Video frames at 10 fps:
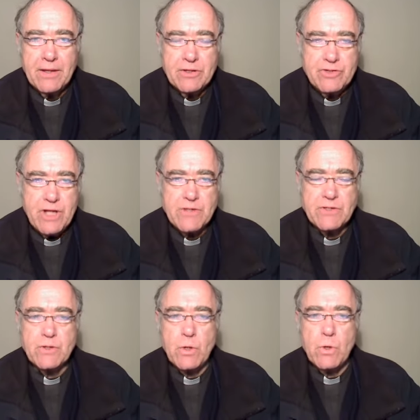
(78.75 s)

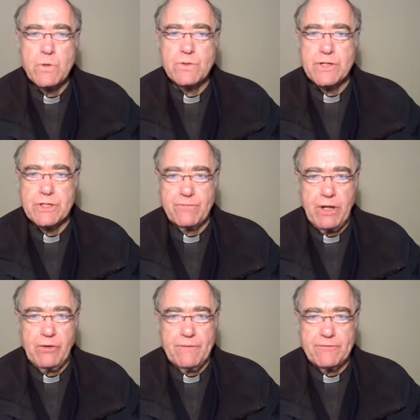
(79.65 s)
Jesus used this
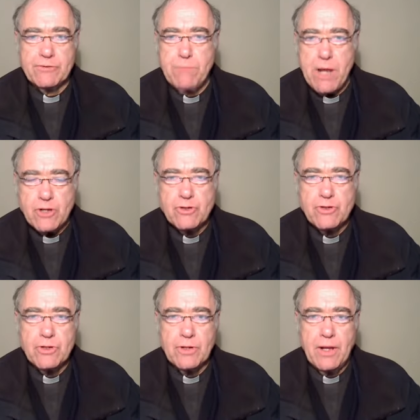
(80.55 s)
figure of speech,